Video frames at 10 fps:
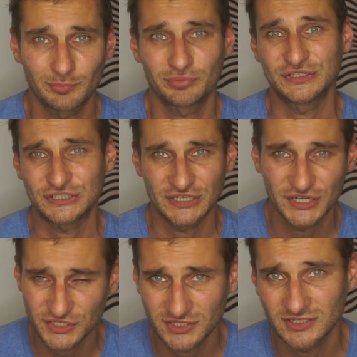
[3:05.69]

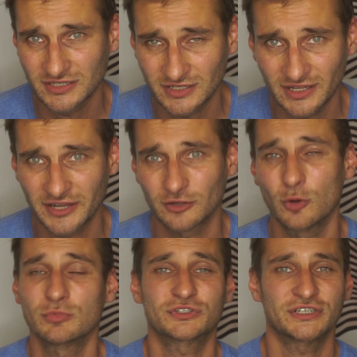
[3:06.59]
appreciation in like
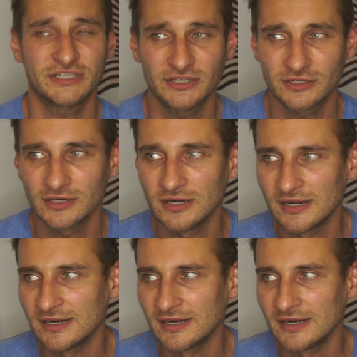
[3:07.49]
almost a year,